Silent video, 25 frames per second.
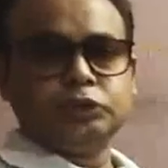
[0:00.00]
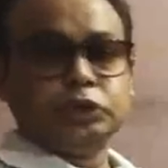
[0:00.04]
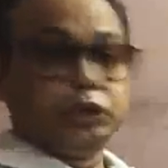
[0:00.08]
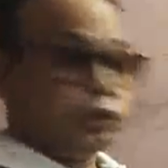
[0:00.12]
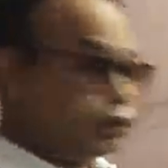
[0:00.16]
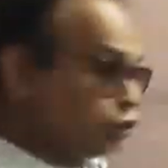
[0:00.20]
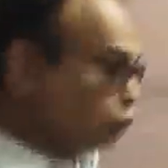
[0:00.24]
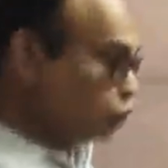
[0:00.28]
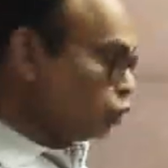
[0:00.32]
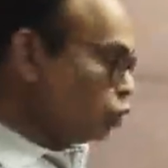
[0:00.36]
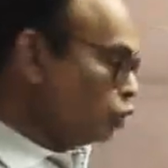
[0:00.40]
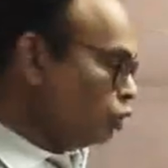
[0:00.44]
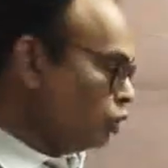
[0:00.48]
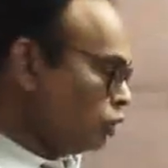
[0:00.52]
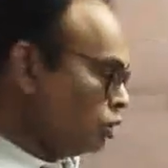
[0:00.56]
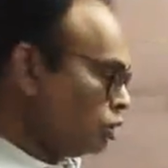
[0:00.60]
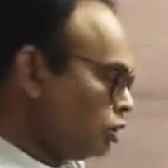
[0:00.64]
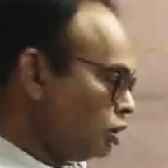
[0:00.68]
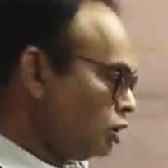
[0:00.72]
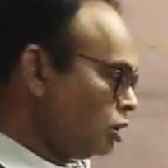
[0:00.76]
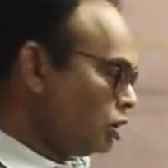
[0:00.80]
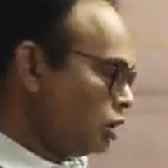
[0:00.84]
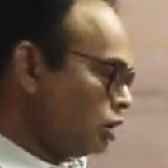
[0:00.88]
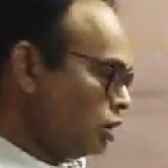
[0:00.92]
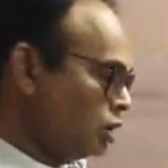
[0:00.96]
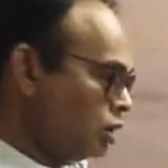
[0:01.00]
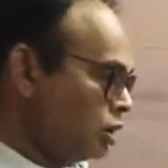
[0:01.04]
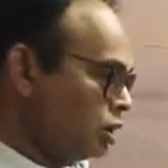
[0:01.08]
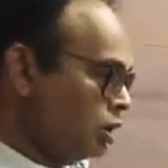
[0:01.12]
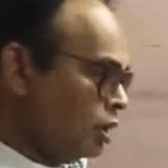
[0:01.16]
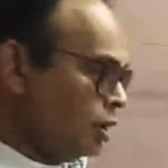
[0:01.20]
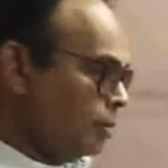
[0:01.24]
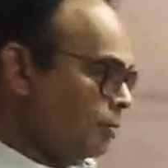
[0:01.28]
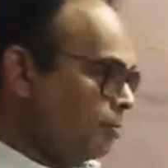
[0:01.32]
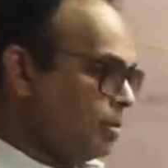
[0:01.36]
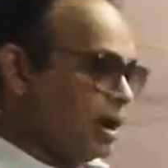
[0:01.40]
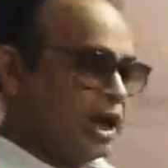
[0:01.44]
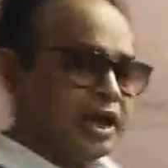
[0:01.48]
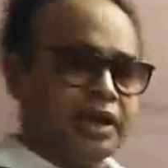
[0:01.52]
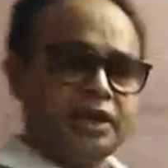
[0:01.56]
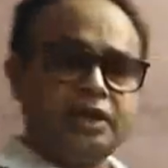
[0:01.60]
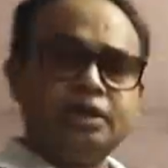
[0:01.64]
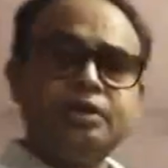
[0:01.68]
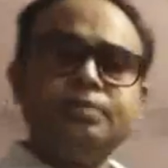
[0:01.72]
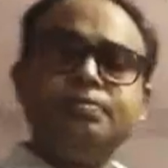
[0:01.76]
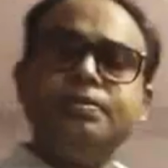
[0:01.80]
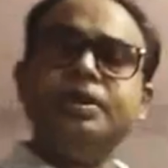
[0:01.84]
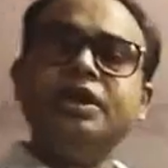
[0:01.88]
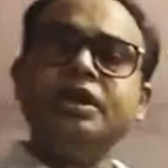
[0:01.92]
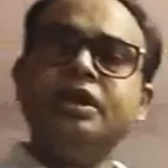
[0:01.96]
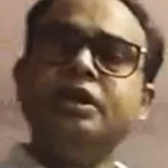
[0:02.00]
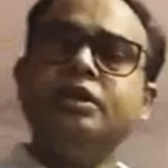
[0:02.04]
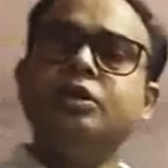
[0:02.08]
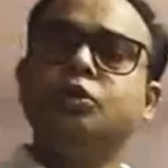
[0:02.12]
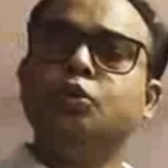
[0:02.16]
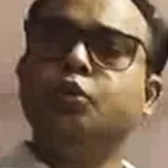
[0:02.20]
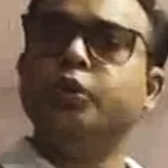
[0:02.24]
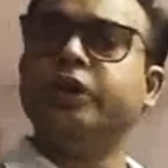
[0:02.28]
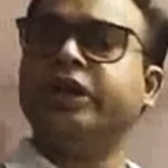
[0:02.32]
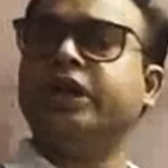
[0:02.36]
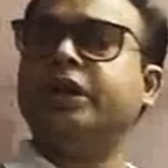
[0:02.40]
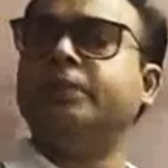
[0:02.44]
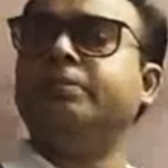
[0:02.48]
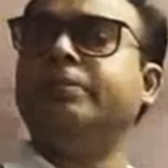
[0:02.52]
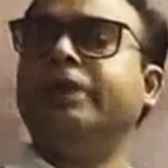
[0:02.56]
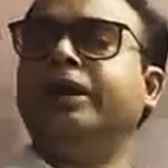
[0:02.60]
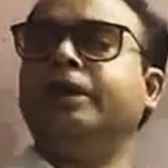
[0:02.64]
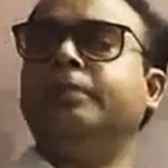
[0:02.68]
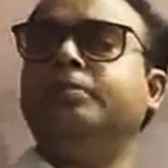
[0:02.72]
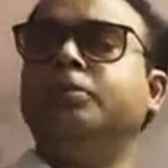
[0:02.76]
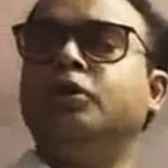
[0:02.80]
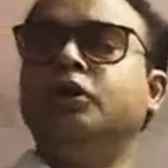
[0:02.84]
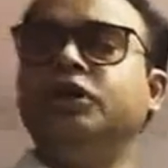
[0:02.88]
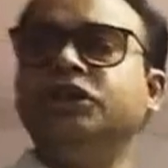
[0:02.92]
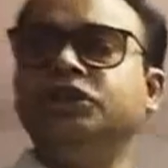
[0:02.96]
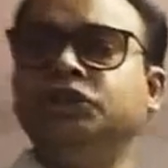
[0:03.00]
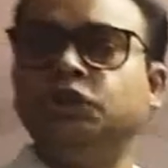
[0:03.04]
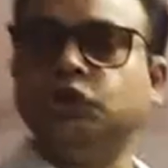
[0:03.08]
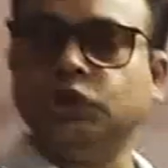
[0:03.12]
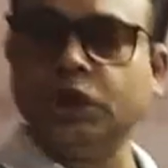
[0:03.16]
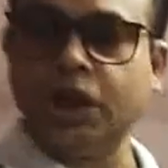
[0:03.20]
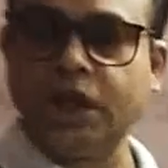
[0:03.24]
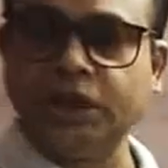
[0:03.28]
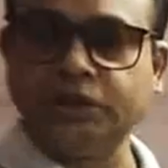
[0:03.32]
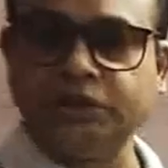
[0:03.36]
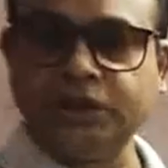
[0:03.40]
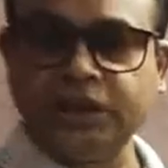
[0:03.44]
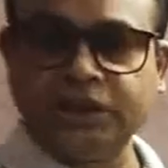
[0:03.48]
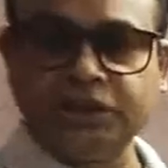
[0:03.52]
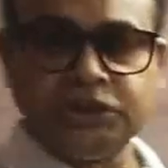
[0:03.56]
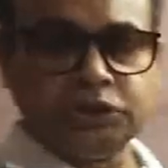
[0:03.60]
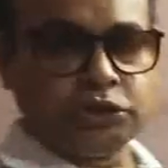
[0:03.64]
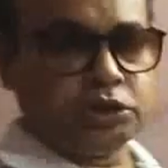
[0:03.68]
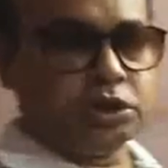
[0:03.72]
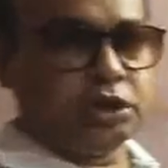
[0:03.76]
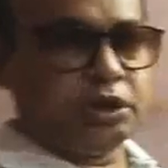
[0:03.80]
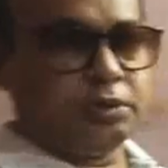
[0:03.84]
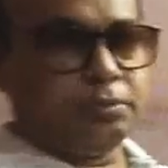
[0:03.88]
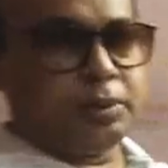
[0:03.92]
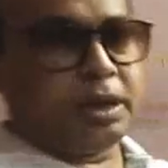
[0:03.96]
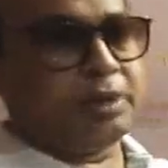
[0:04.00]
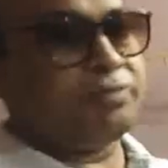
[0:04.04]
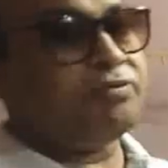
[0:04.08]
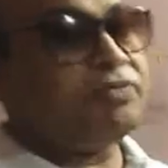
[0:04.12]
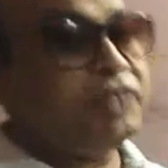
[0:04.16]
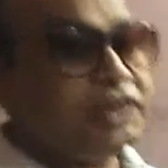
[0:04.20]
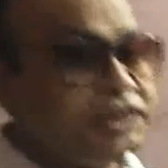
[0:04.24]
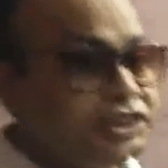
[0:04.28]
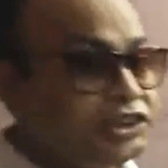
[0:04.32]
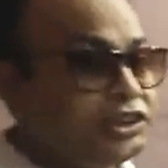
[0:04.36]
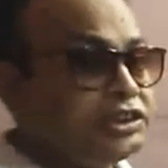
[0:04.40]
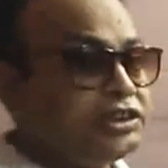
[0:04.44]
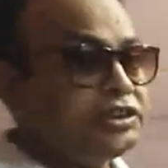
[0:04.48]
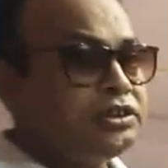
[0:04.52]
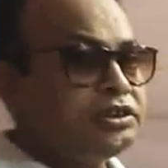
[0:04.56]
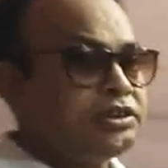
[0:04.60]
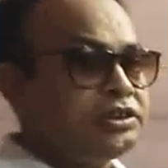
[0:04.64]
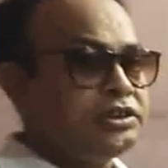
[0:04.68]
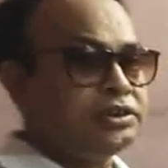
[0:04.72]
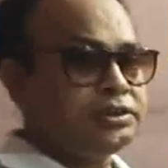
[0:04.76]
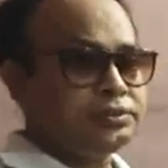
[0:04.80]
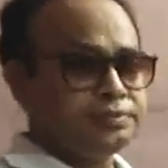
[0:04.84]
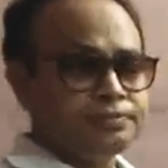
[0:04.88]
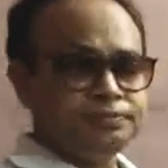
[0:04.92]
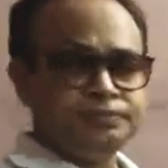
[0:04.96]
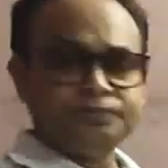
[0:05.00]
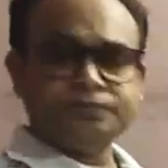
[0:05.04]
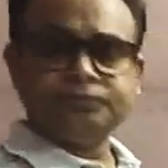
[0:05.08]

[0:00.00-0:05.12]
So, by rubbing, we can make body charge, that is called by frictions.